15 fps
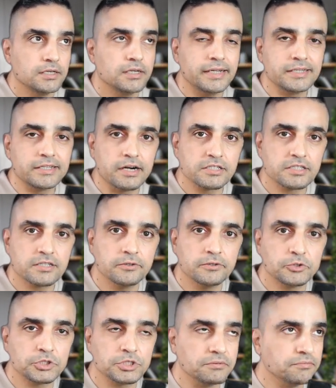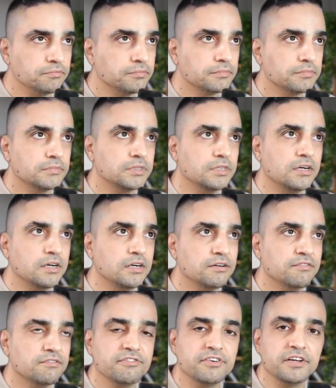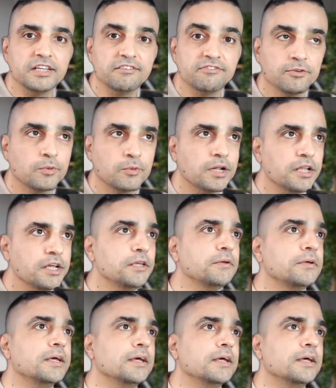entire solution fairly fluidly.